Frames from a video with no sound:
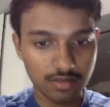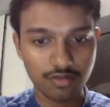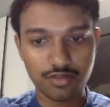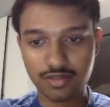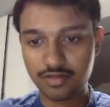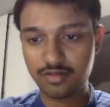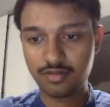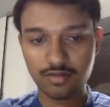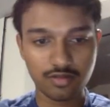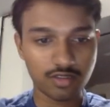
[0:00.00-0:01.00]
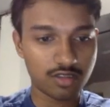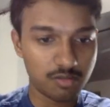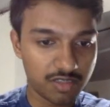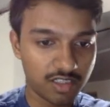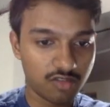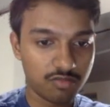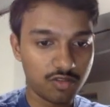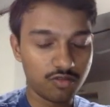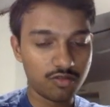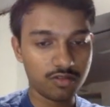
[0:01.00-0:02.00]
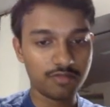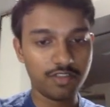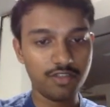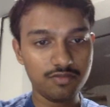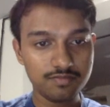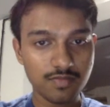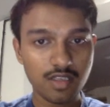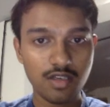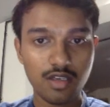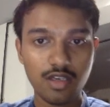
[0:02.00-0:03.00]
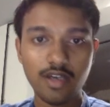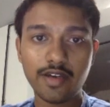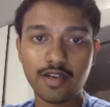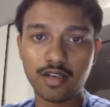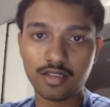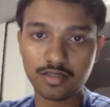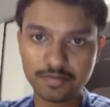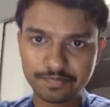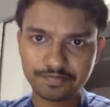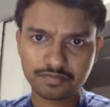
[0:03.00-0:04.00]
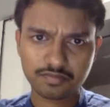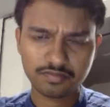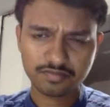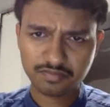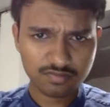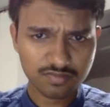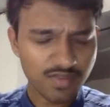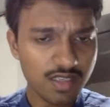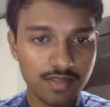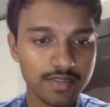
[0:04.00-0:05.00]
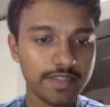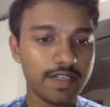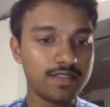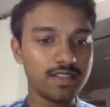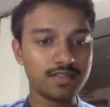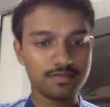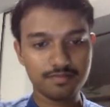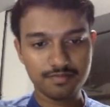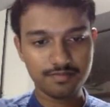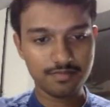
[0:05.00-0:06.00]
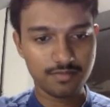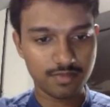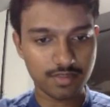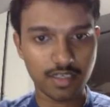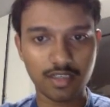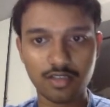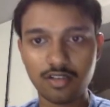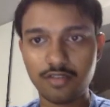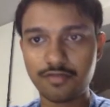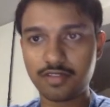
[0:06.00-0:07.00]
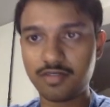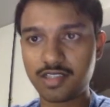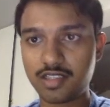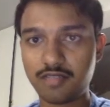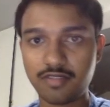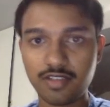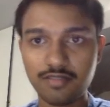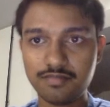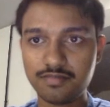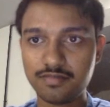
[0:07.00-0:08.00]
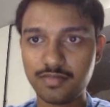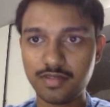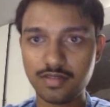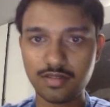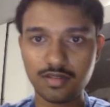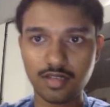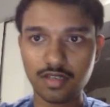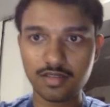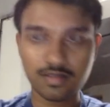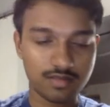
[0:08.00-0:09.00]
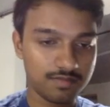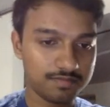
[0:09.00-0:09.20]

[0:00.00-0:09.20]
questions, you can comment down below on the video. And yeah, that's it. Signing off from SRM Care. Thanks.